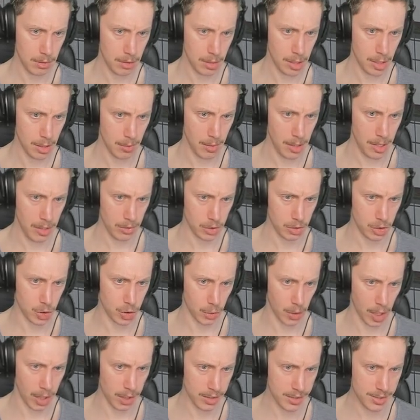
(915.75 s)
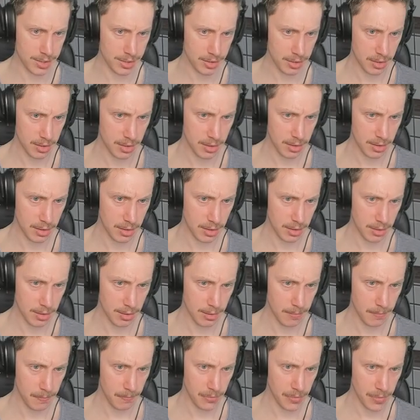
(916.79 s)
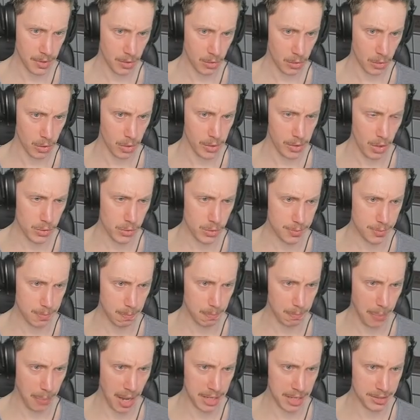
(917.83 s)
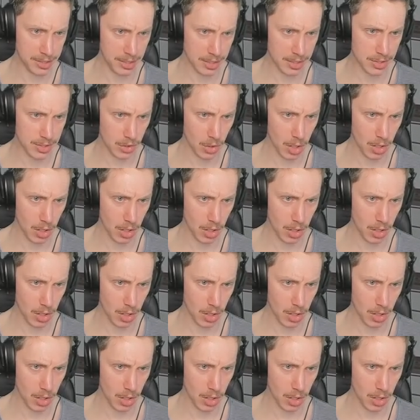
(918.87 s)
Am I on drugs? Or are those paintings